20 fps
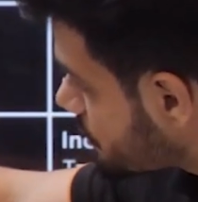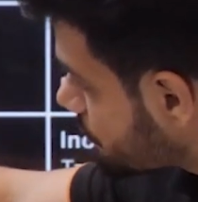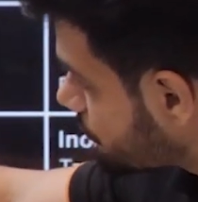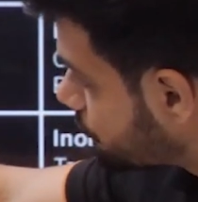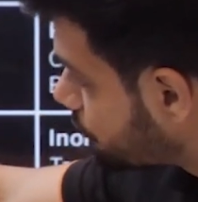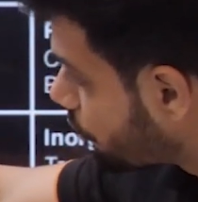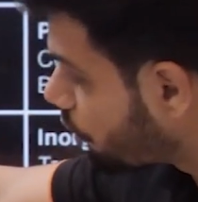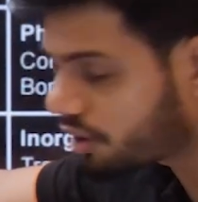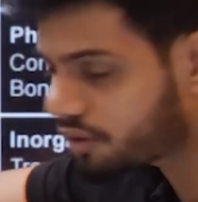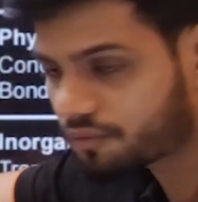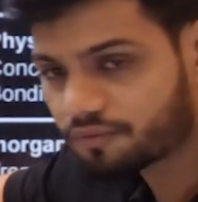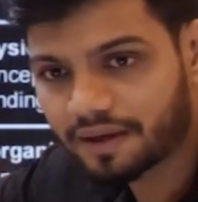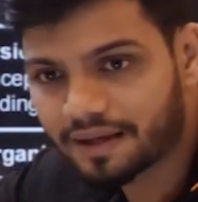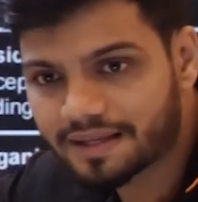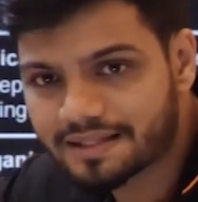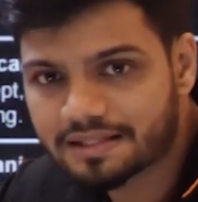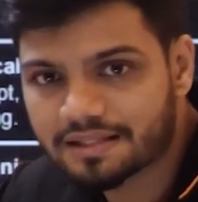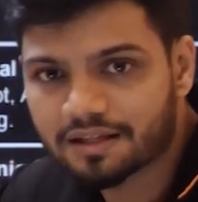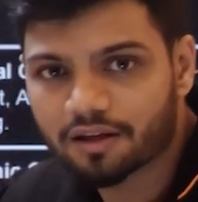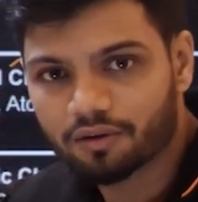4
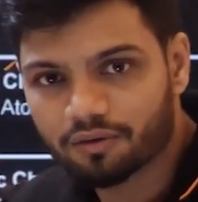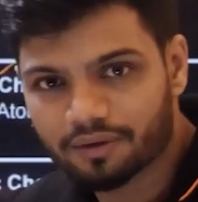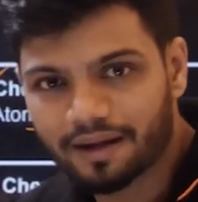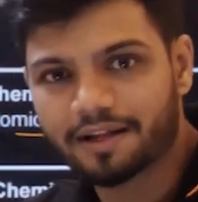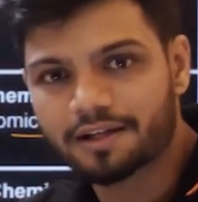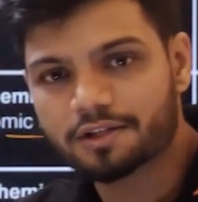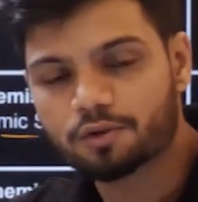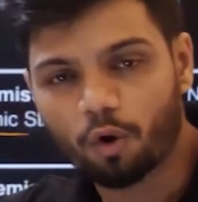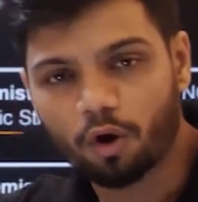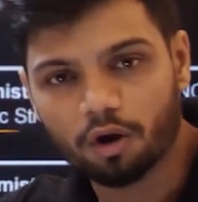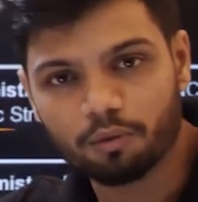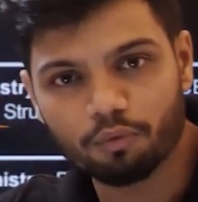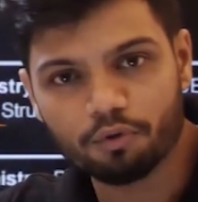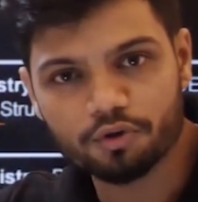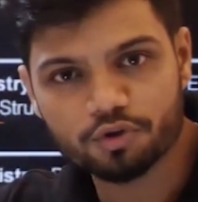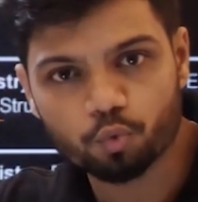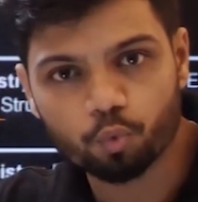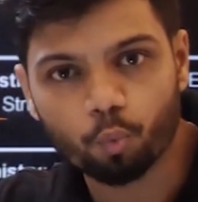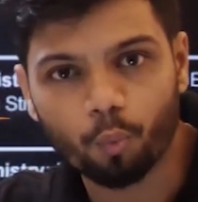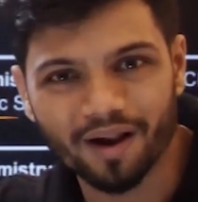weeks, that is
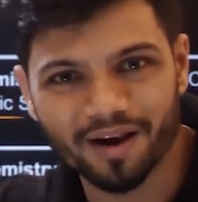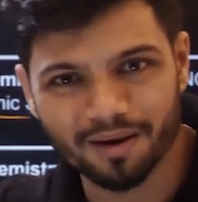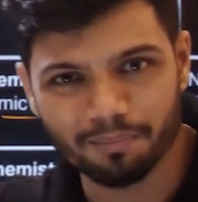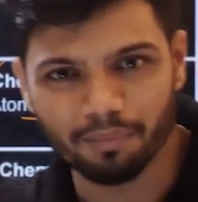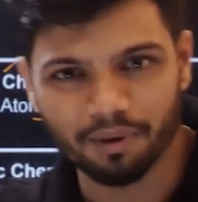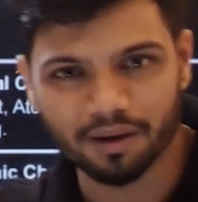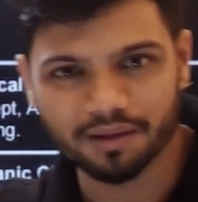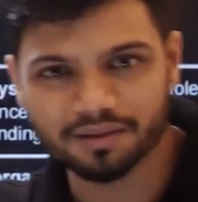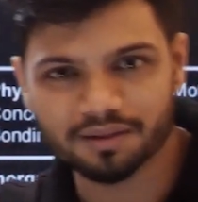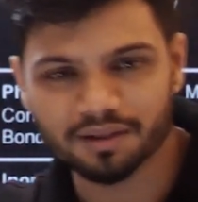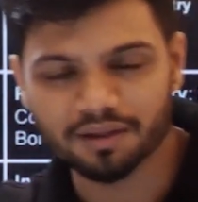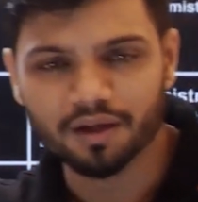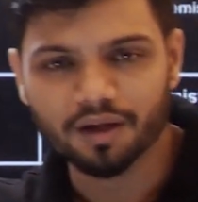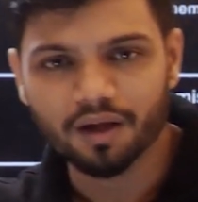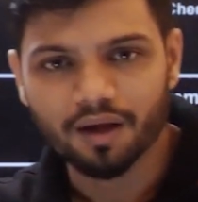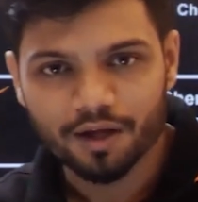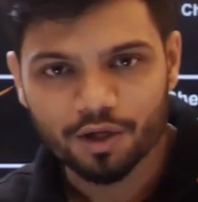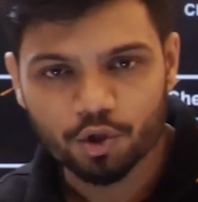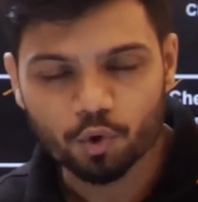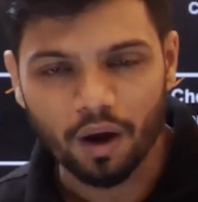almost 1 month,
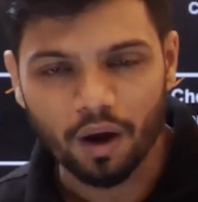you